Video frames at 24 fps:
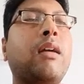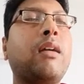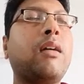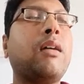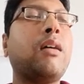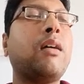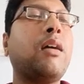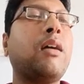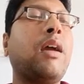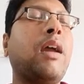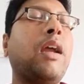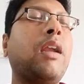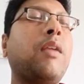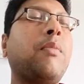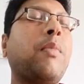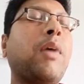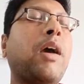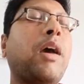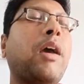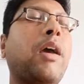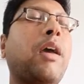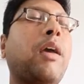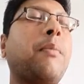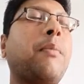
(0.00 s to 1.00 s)
at
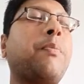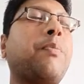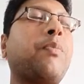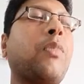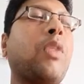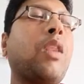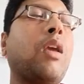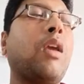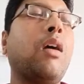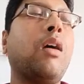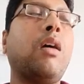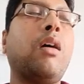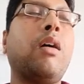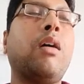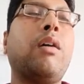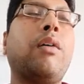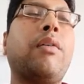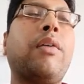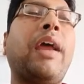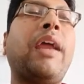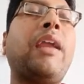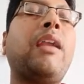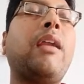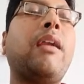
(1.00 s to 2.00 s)
my
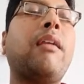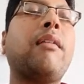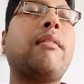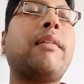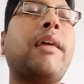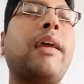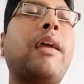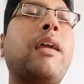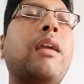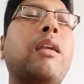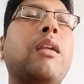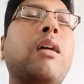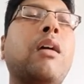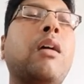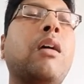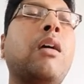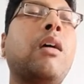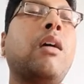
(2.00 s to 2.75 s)
right hand side